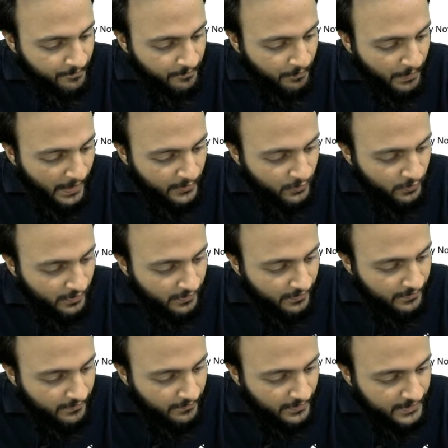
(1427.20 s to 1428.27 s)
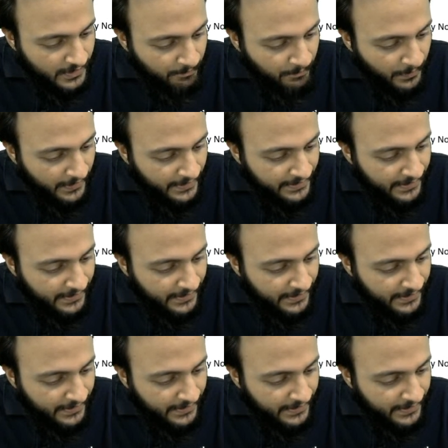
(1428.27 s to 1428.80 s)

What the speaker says: Parul, acha, Palai